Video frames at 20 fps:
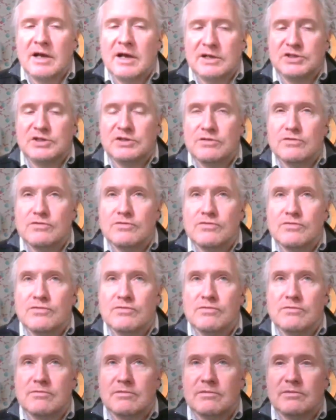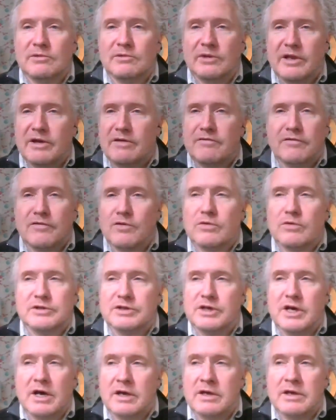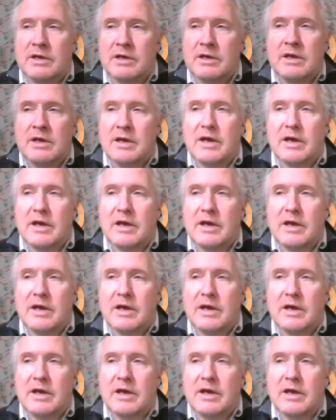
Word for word: has to live or die.